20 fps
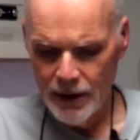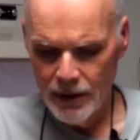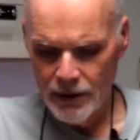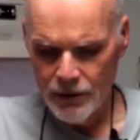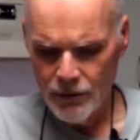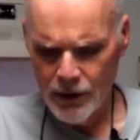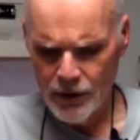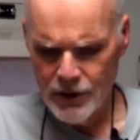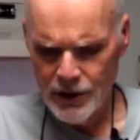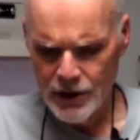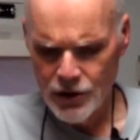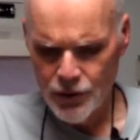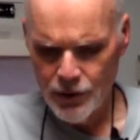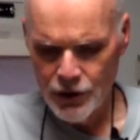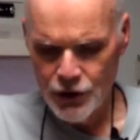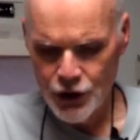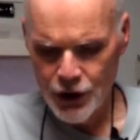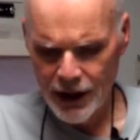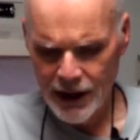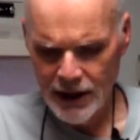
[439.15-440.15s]
The rotisserie
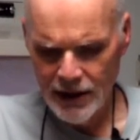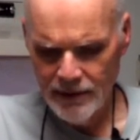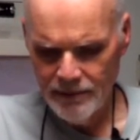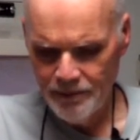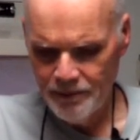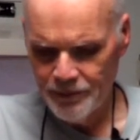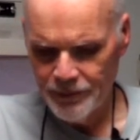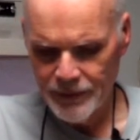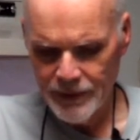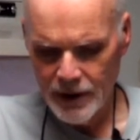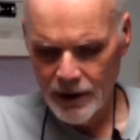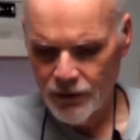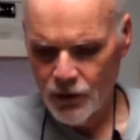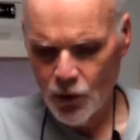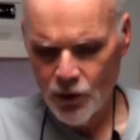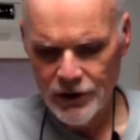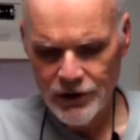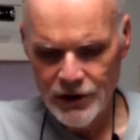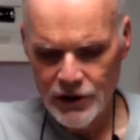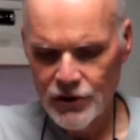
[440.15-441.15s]
chicken, of
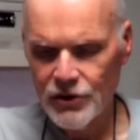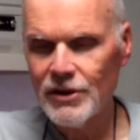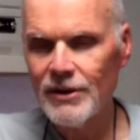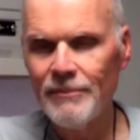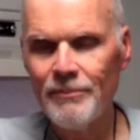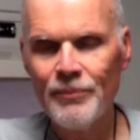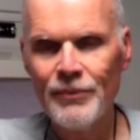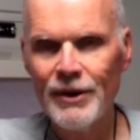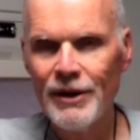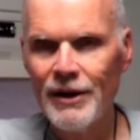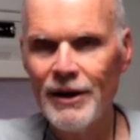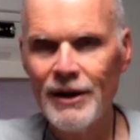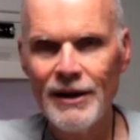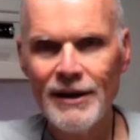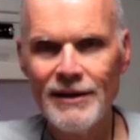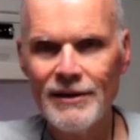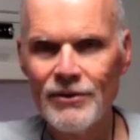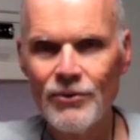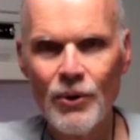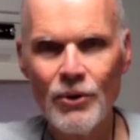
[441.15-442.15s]
course,
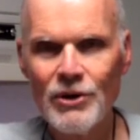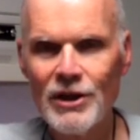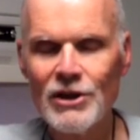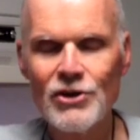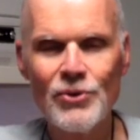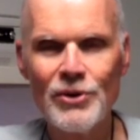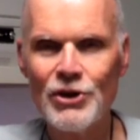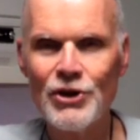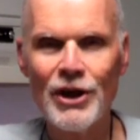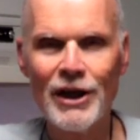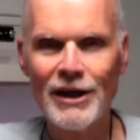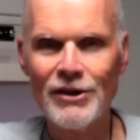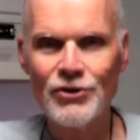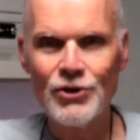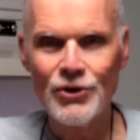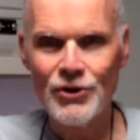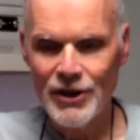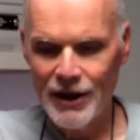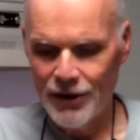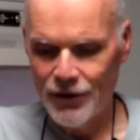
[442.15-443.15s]
rotisserie chickens
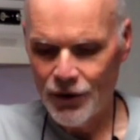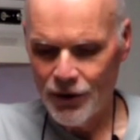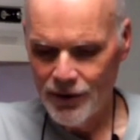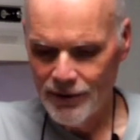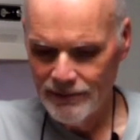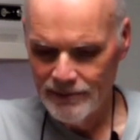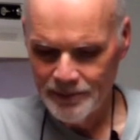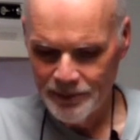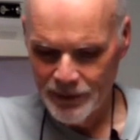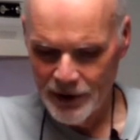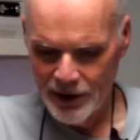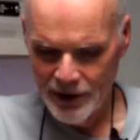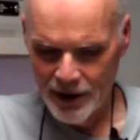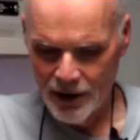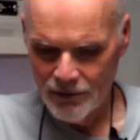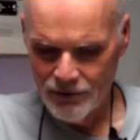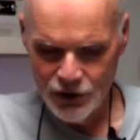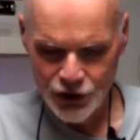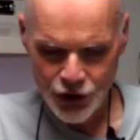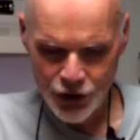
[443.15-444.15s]
are tender, you
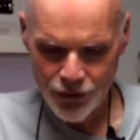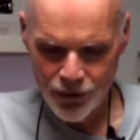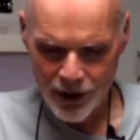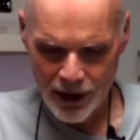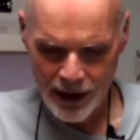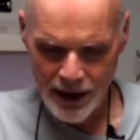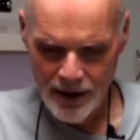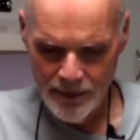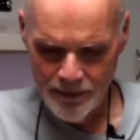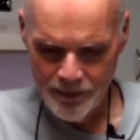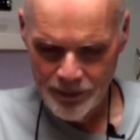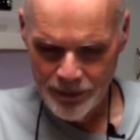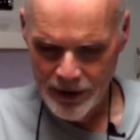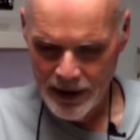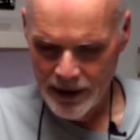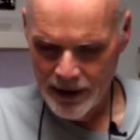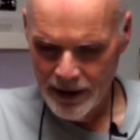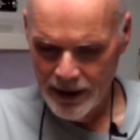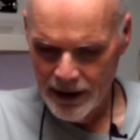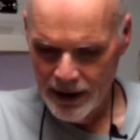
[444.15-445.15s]
know, generally.
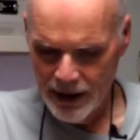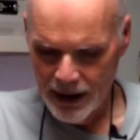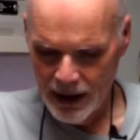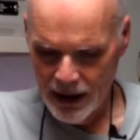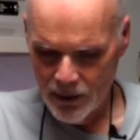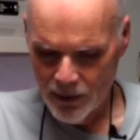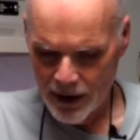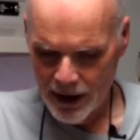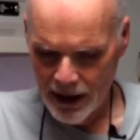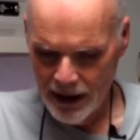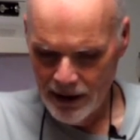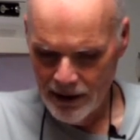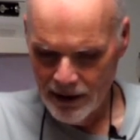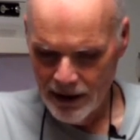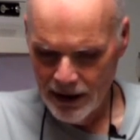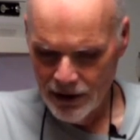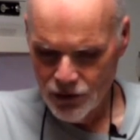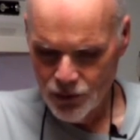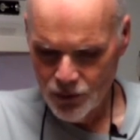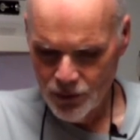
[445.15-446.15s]
Anyway,
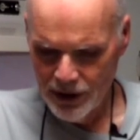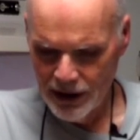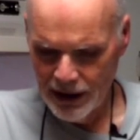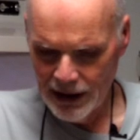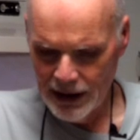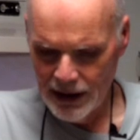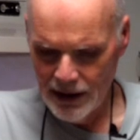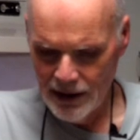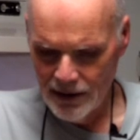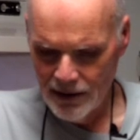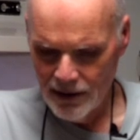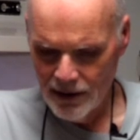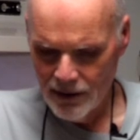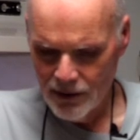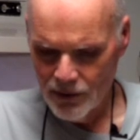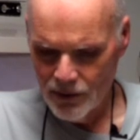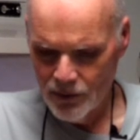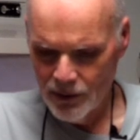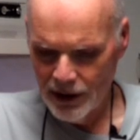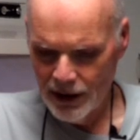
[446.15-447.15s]
it's really,
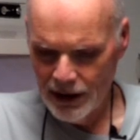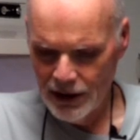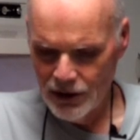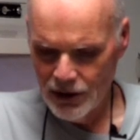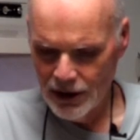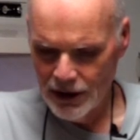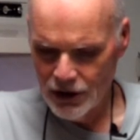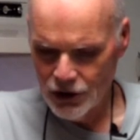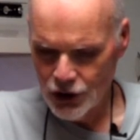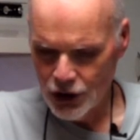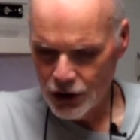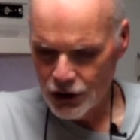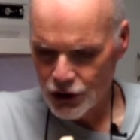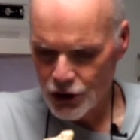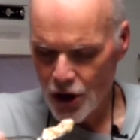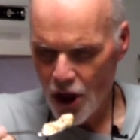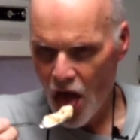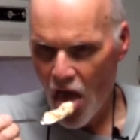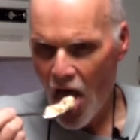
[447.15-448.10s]
really delicious.